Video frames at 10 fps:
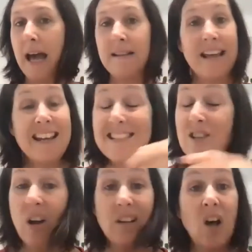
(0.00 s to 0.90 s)
And it's
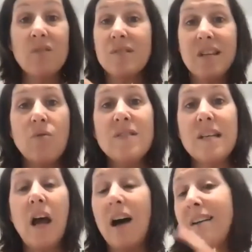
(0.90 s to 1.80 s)
not long.
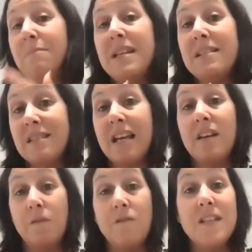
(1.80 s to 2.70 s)
Seriously, I've been
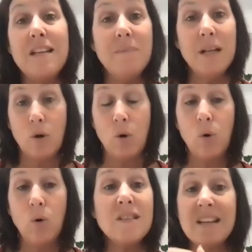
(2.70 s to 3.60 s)
setting 15-minute
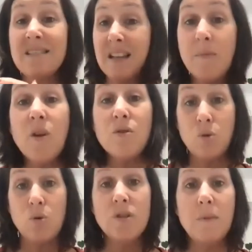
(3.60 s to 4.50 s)
calls, and some of those
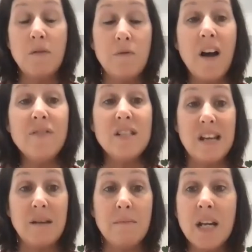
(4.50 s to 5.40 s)
calls have been 5 to
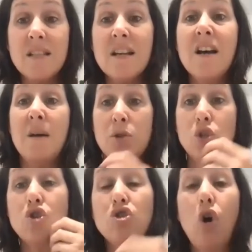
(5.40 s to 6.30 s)
10 minutes, but
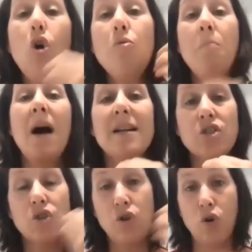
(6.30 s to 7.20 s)
so
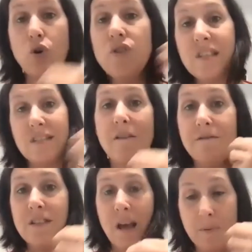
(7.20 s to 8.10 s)
much good stuff
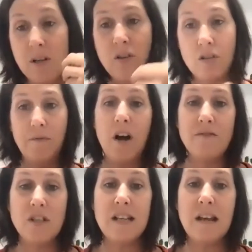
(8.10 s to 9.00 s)
has happened in those 5
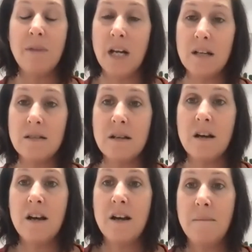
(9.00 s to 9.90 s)
to 10 minutes
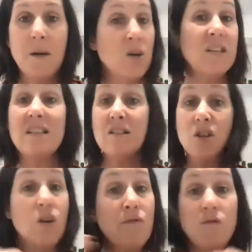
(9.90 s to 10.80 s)
because it's
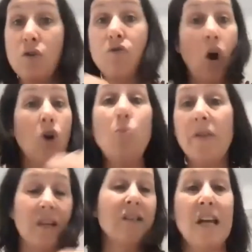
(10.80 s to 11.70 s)
you know
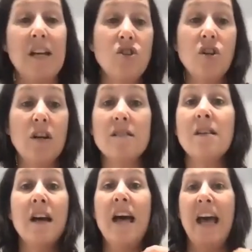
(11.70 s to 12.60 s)
what the intention is.